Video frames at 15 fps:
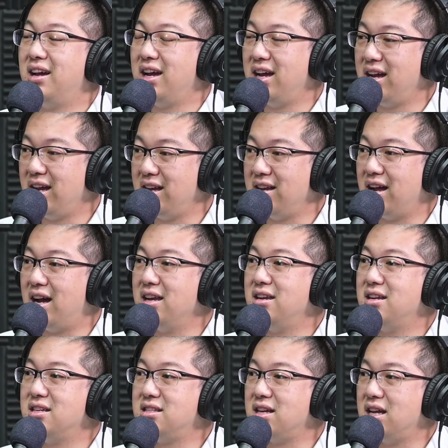And
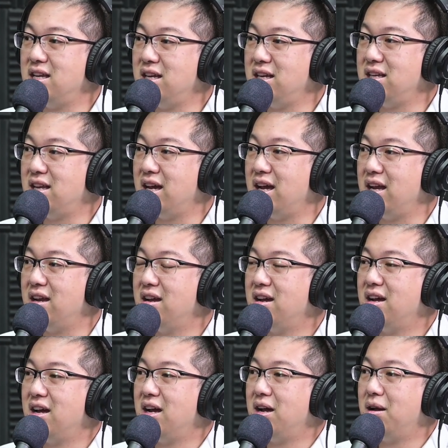understanding that
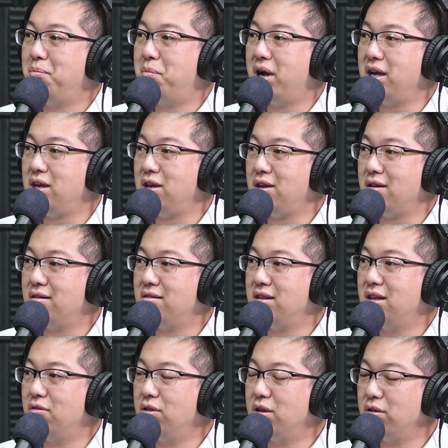by
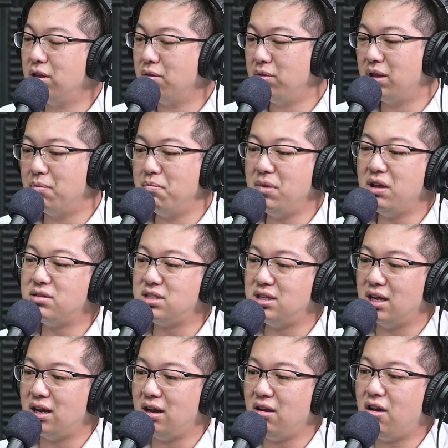the myths
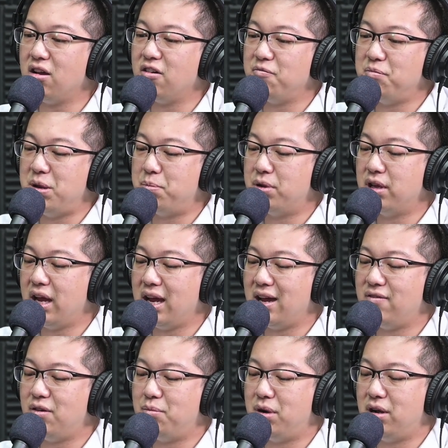that a lot of people
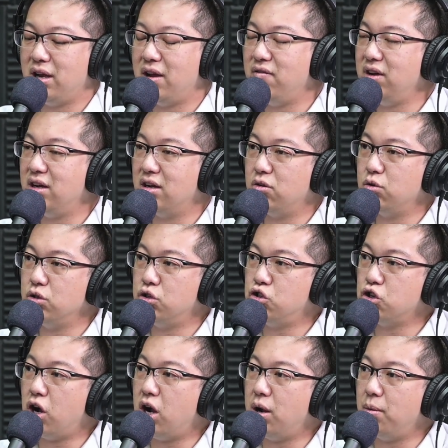have about having a good
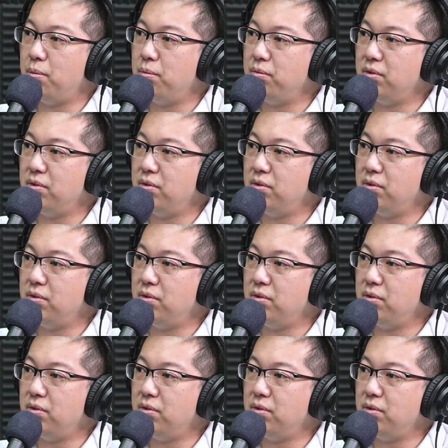job,